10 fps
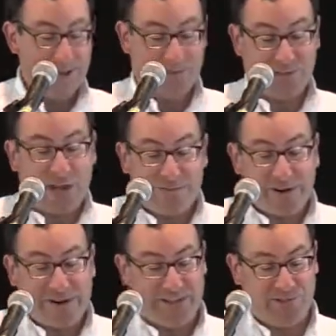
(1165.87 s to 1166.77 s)
which is all
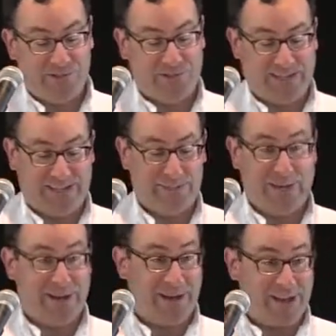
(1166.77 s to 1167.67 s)
very interesting,
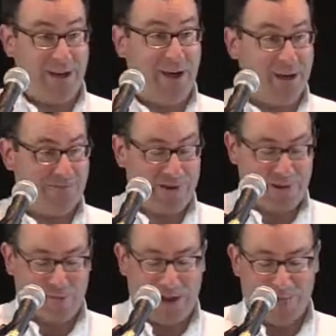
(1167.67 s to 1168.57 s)
but uh, all
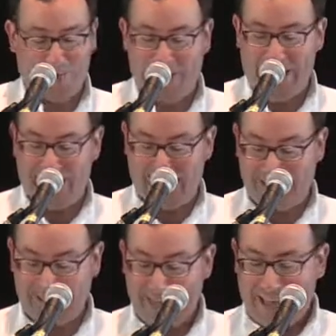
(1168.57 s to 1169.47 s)
very
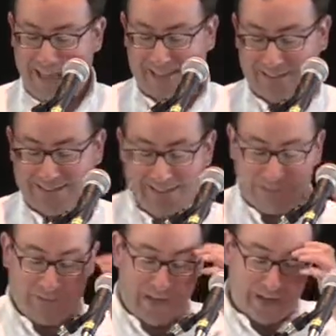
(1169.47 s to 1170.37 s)
problematic at the
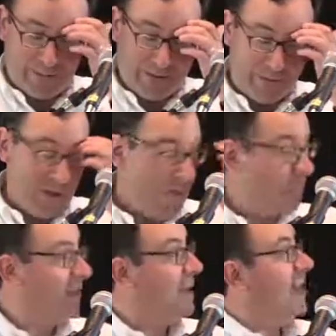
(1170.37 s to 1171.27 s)
same time. Um,
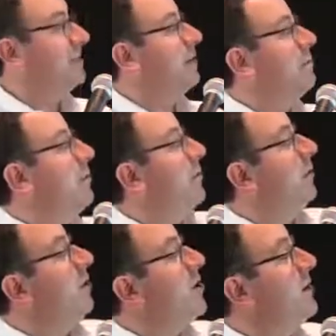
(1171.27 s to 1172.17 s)
we can ask like what
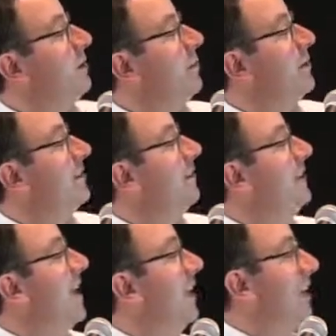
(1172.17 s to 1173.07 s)
we're learning when we see
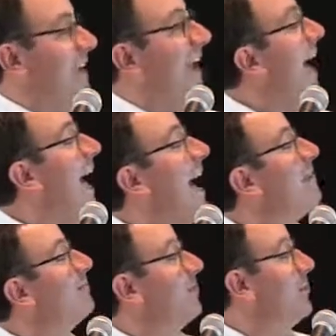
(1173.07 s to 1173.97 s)
that like
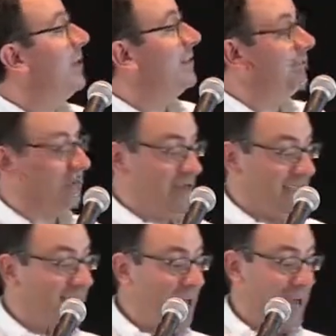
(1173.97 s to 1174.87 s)
half repeats three
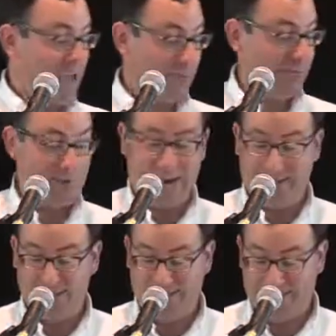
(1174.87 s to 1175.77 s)
times,
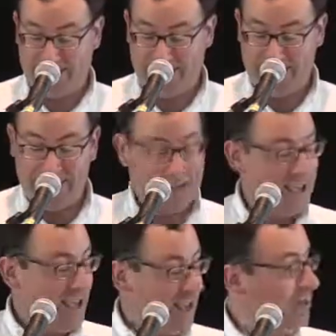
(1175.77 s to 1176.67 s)
right? This is a,
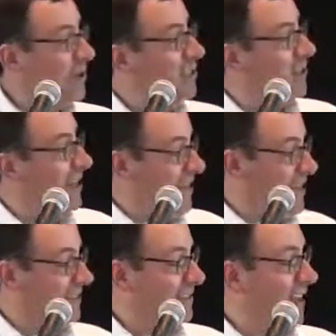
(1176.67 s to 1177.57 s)
a question and
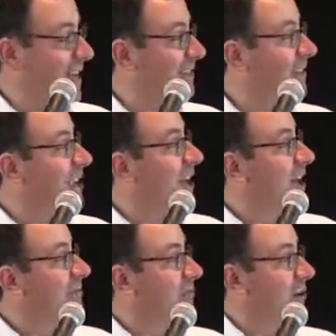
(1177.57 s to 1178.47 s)
a site
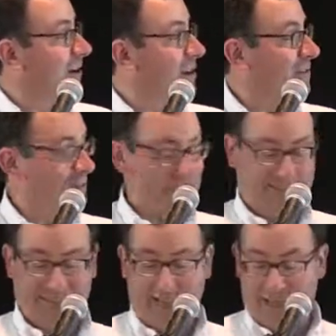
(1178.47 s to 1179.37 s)
for
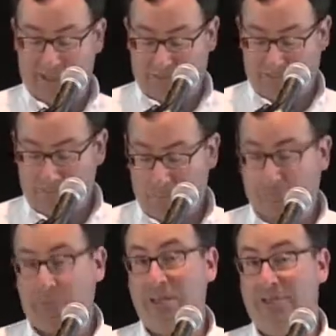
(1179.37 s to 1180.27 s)
investigation
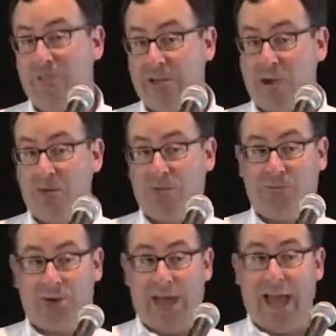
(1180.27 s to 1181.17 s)
we, we notice
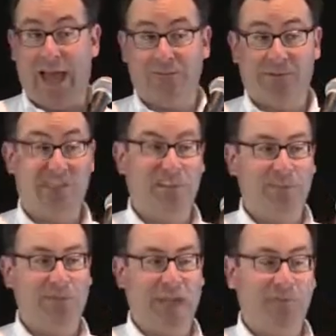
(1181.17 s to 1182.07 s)
perhaps that
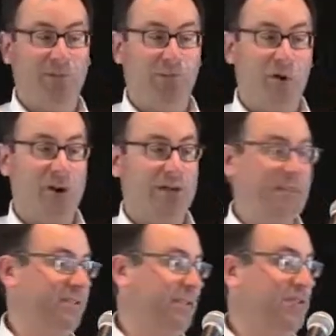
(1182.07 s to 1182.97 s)
sometimes a word
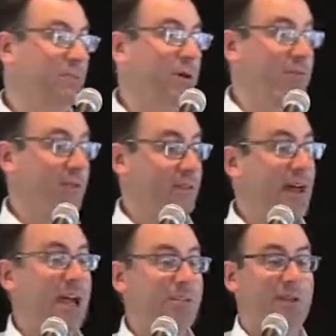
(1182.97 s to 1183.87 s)
that's used multiple
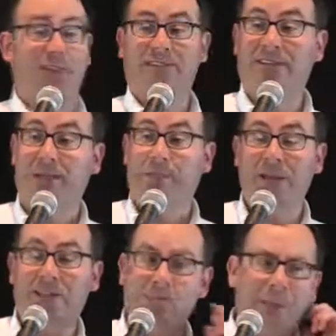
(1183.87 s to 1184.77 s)
times on the same
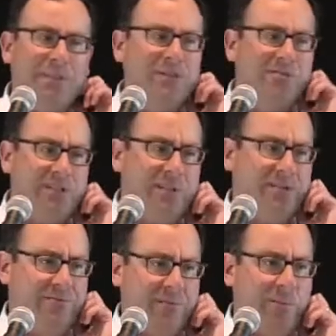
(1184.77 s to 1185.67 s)
page might be used in
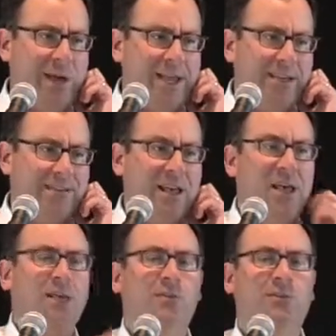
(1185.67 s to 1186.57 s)
different ways.
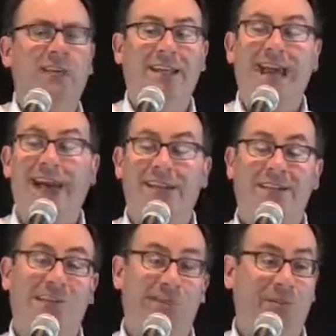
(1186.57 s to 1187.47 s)
So we can add
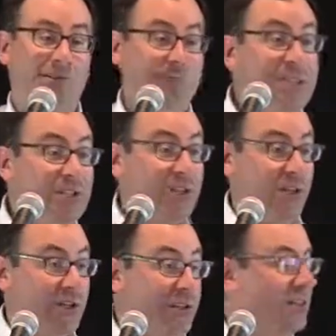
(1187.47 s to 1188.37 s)
additional
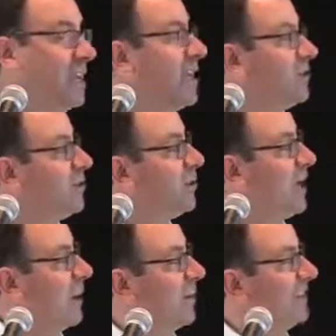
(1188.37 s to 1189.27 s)
features to
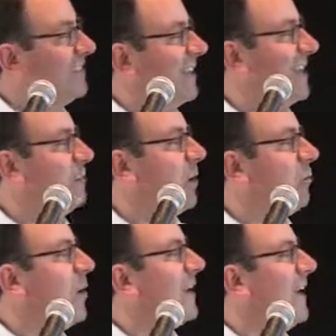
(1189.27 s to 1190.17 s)
that by saying,
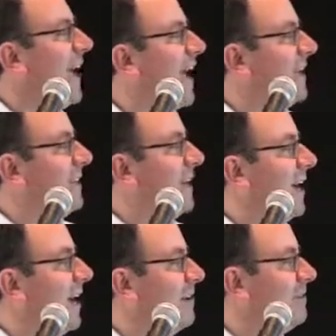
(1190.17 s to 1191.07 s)
well, what kind
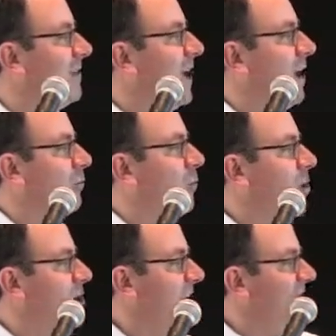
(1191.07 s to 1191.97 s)
of
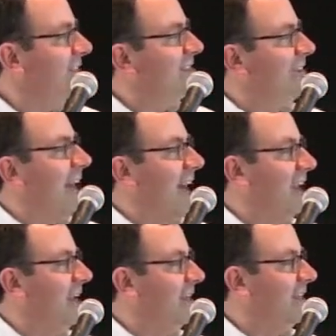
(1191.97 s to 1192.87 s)
word is
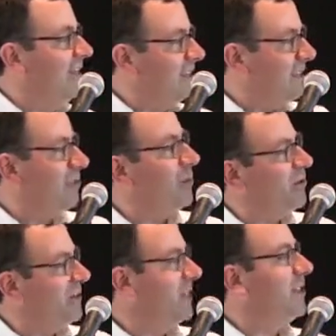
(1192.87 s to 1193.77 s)
that? And in this
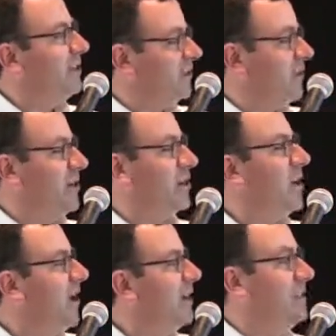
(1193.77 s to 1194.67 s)
particular
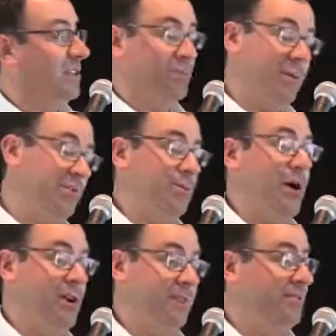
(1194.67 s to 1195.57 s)
context, what is the
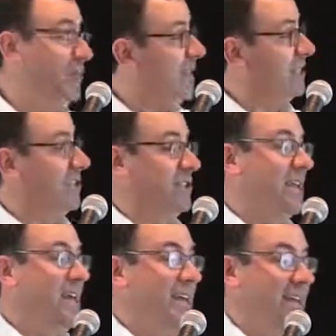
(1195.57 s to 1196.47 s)
part of speech?
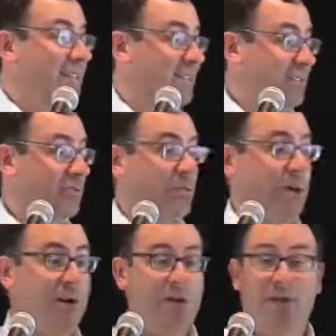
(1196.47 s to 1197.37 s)
Is this
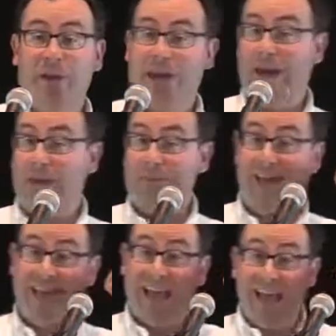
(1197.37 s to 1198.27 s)
word um,
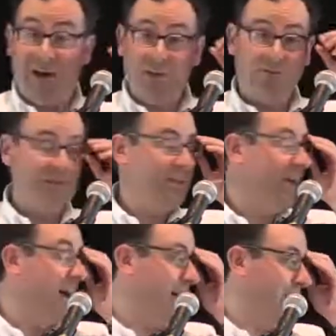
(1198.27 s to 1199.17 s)
a noun?
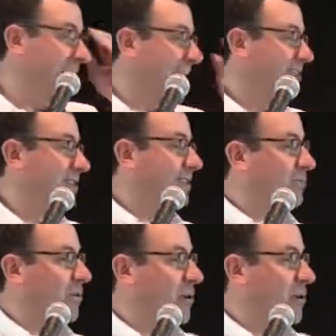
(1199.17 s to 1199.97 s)
Um, has this